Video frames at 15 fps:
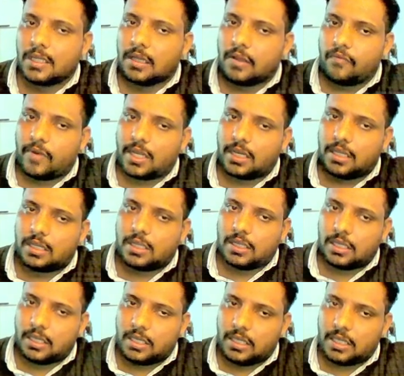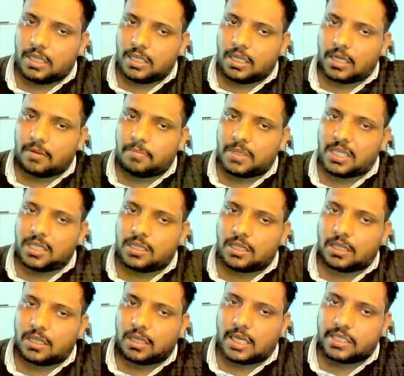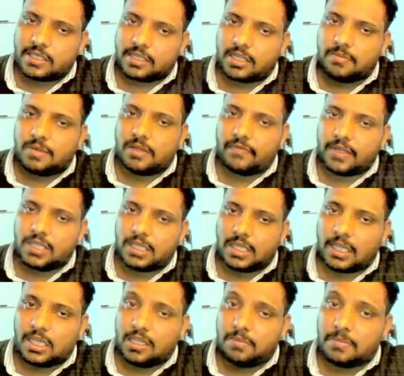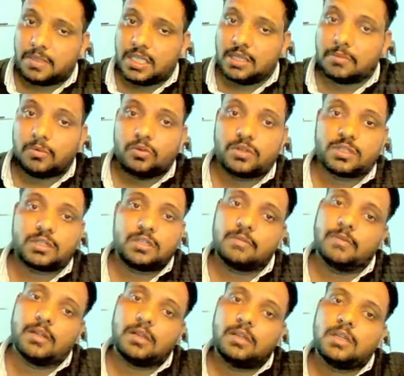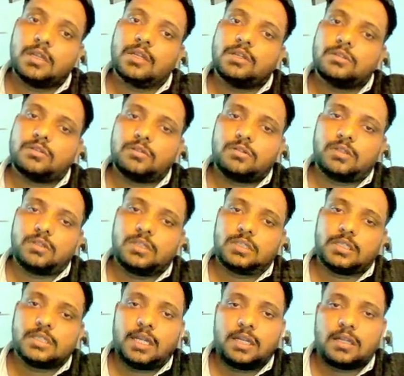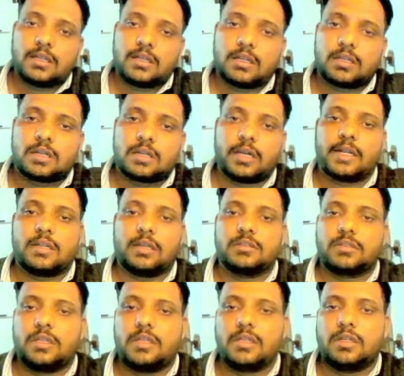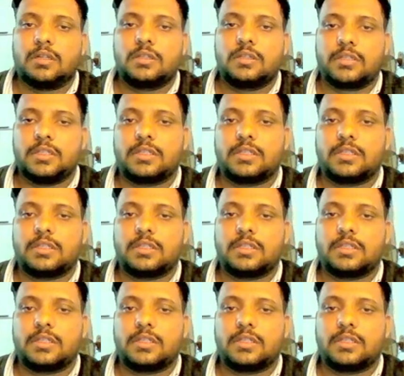when A and B are stable, with A being more stable, so this is the correct answer here. This is